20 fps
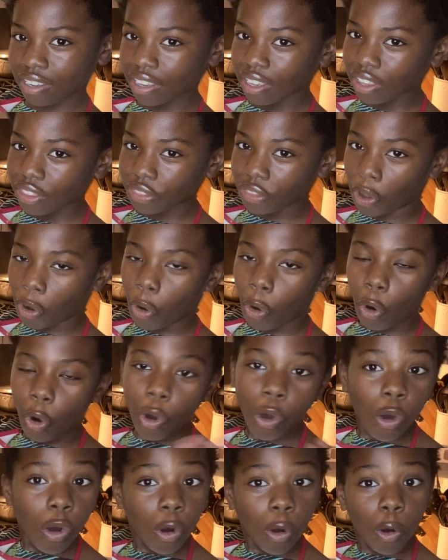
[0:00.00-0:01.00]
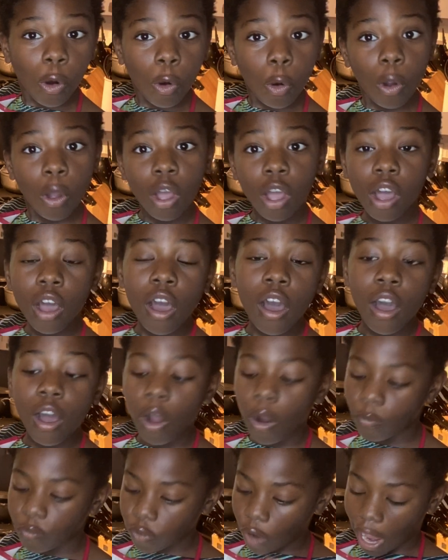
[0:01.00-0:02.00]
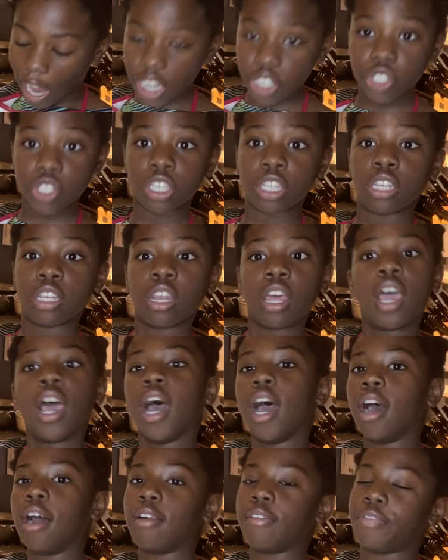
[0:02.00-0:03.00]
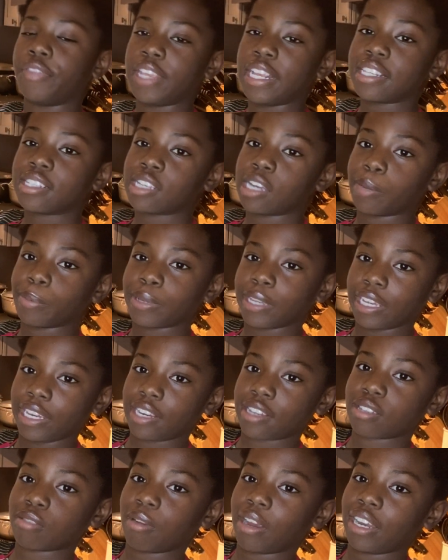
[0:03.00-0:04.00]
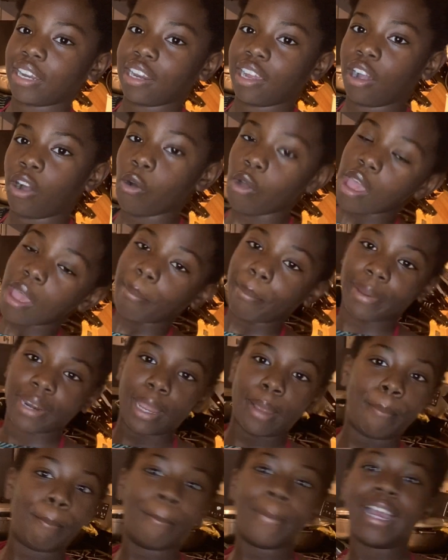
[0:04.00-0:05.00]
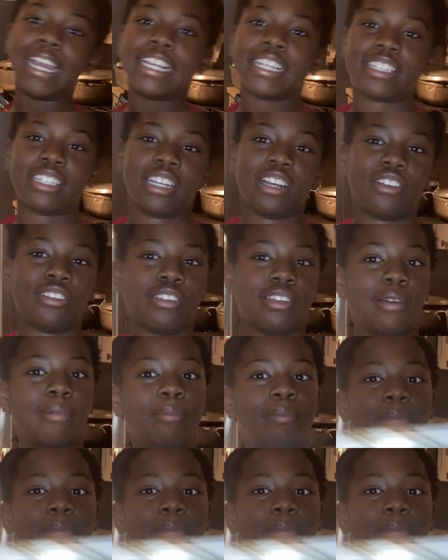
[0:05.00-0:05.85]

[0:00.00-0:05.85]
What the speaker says: the whole fraction of these cupcakes right now, but I might share them